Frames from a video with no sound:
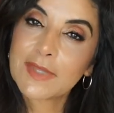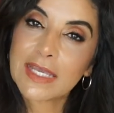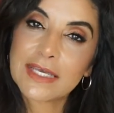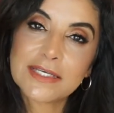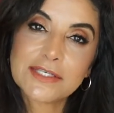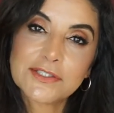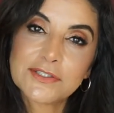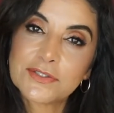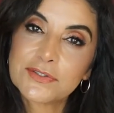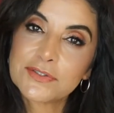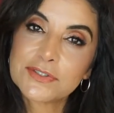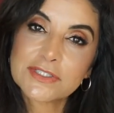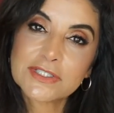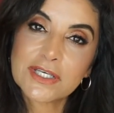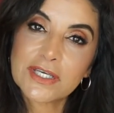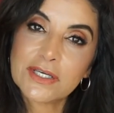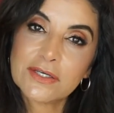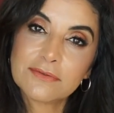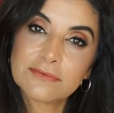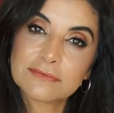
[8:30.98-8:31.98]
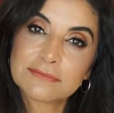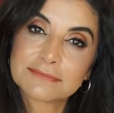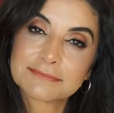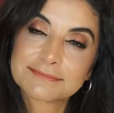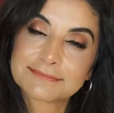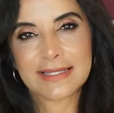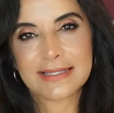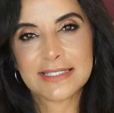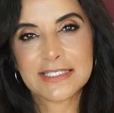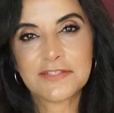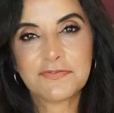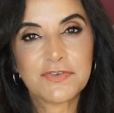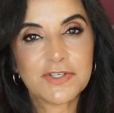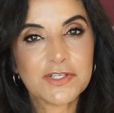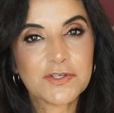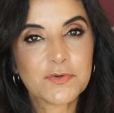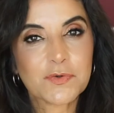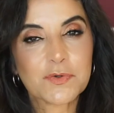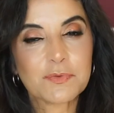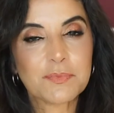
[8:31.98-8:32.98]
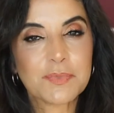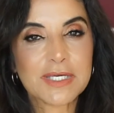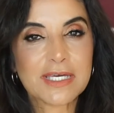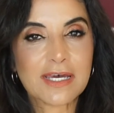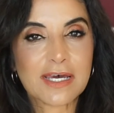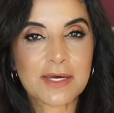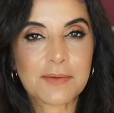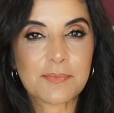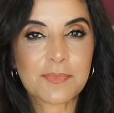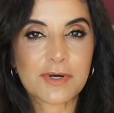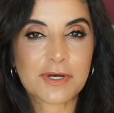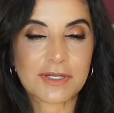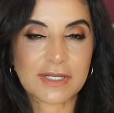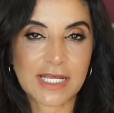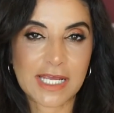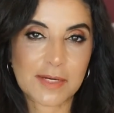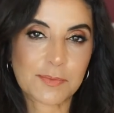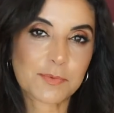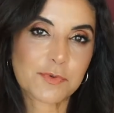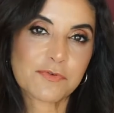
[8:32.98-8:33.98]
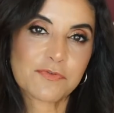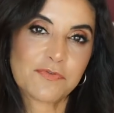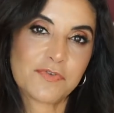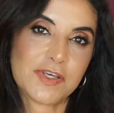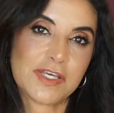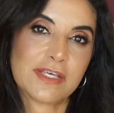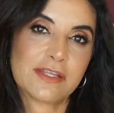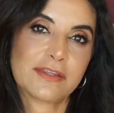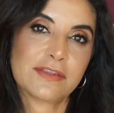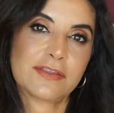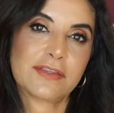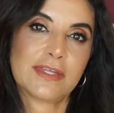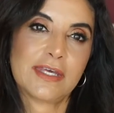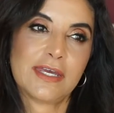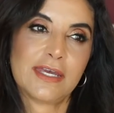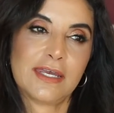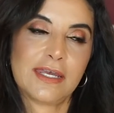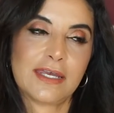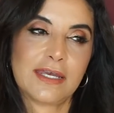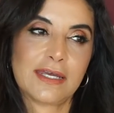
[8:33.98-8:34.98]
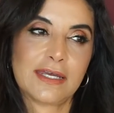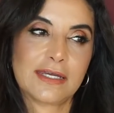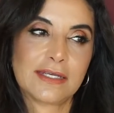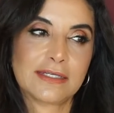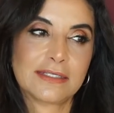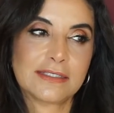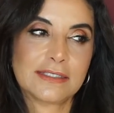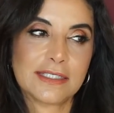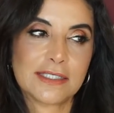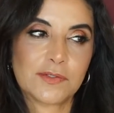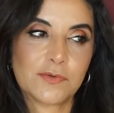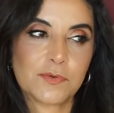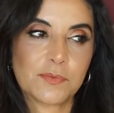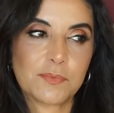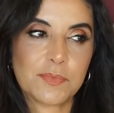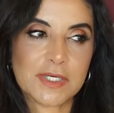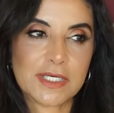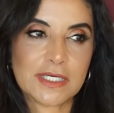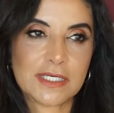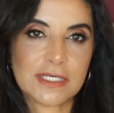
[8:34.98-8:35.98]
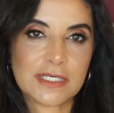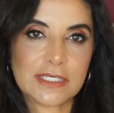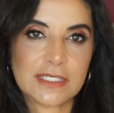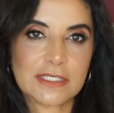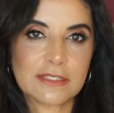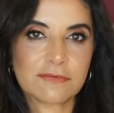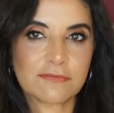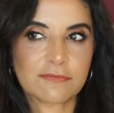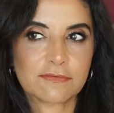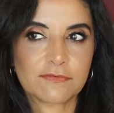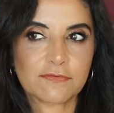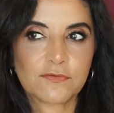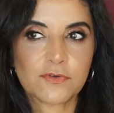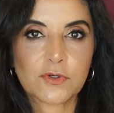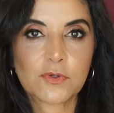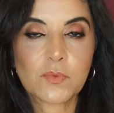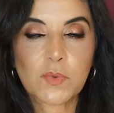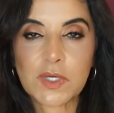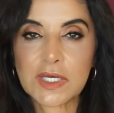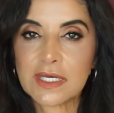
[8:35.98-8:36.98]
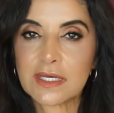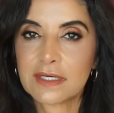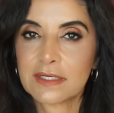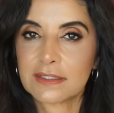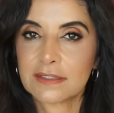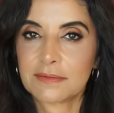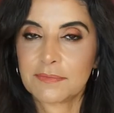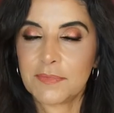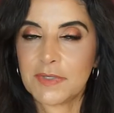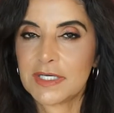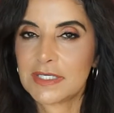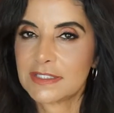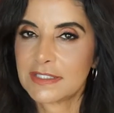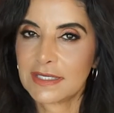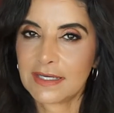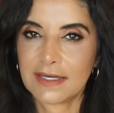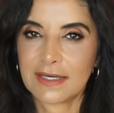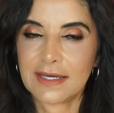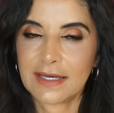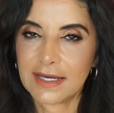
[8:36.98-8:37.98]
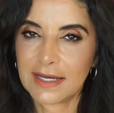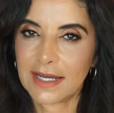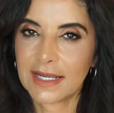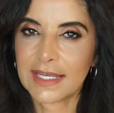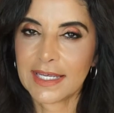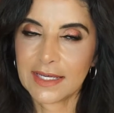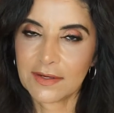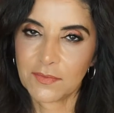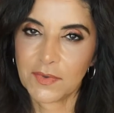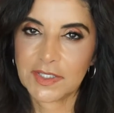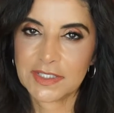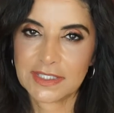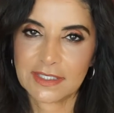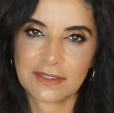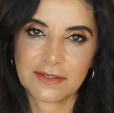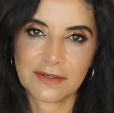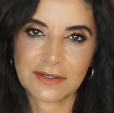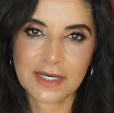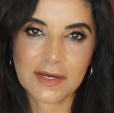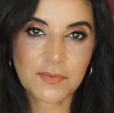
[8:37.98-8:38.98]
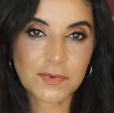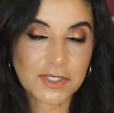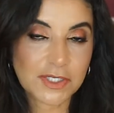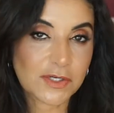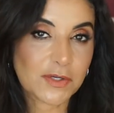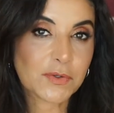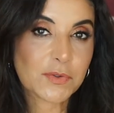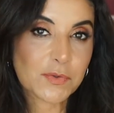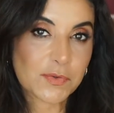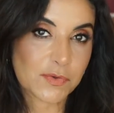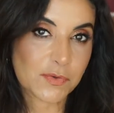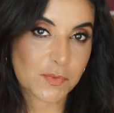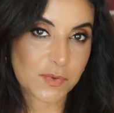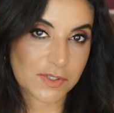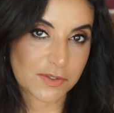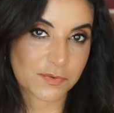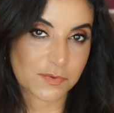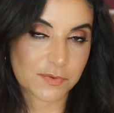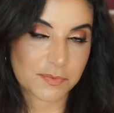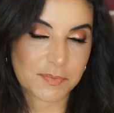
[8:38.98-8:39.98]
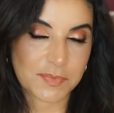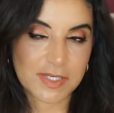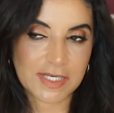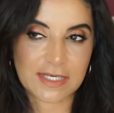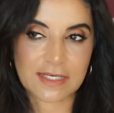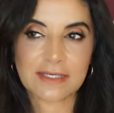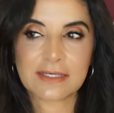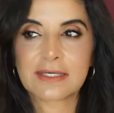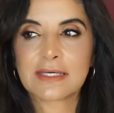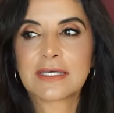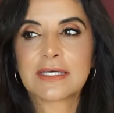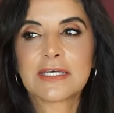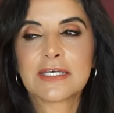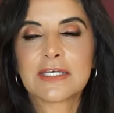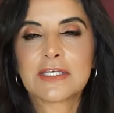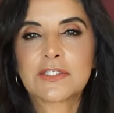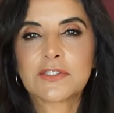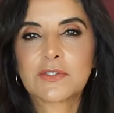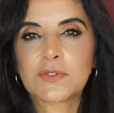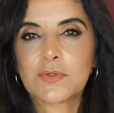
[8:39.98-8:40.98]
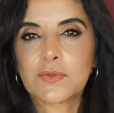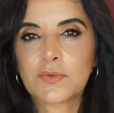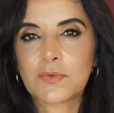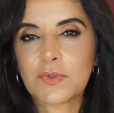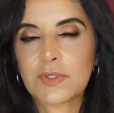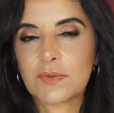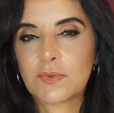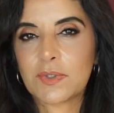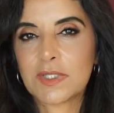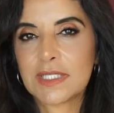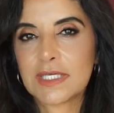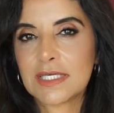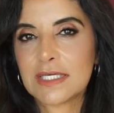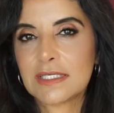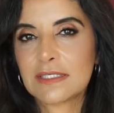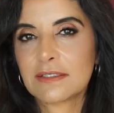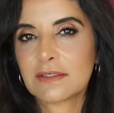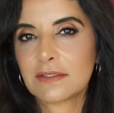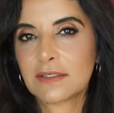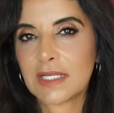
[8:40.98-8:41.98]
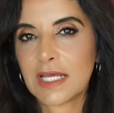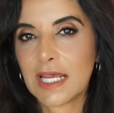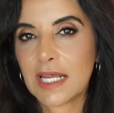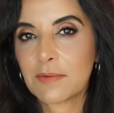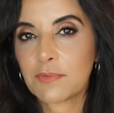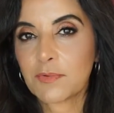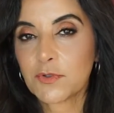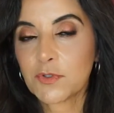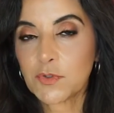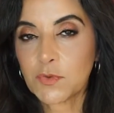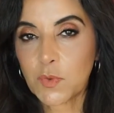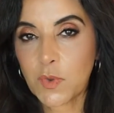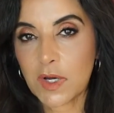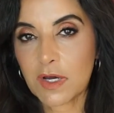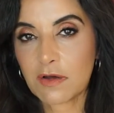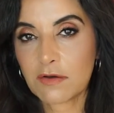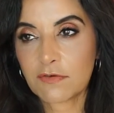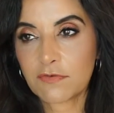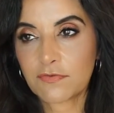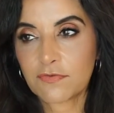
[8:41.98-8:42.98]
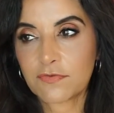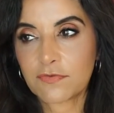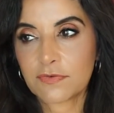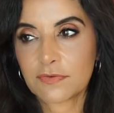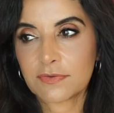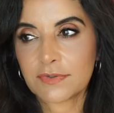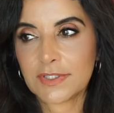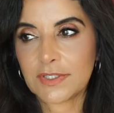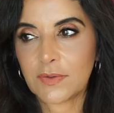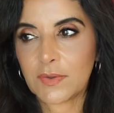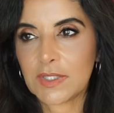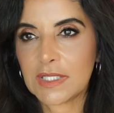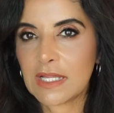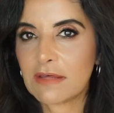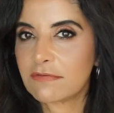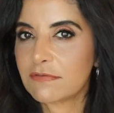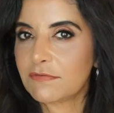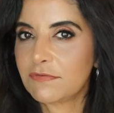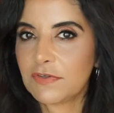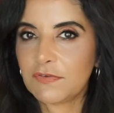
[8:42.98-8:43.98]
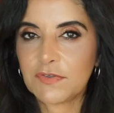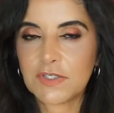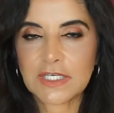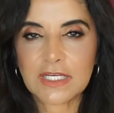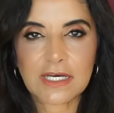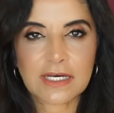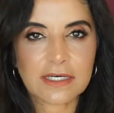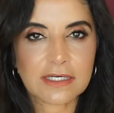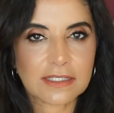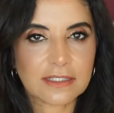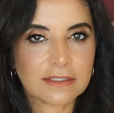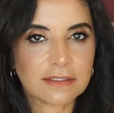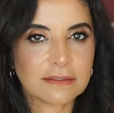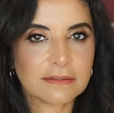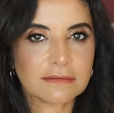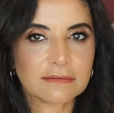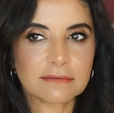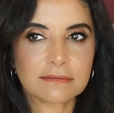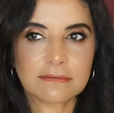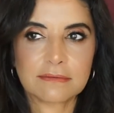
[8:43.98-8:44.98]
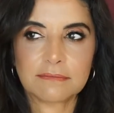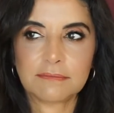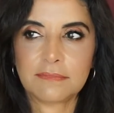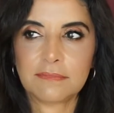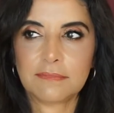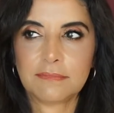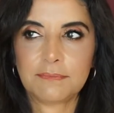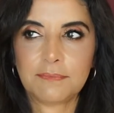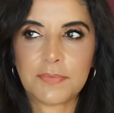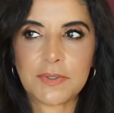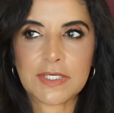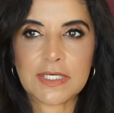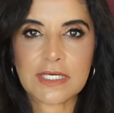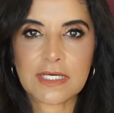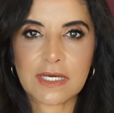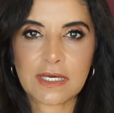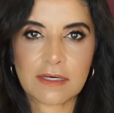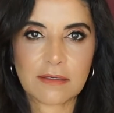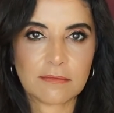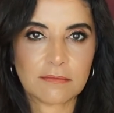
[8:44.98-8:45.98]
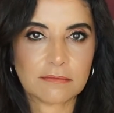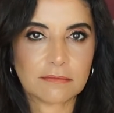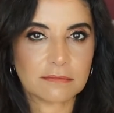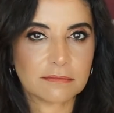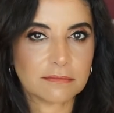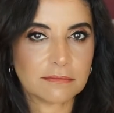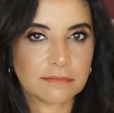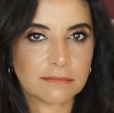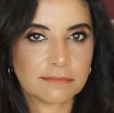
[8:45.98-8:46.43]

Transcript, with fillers: He sure is cute. This video will be up on April 5th, and it will be for a week, because I can't wait that long. I want to know who the winner will be. So it will end on April 12th, you know, 11:59 p.m.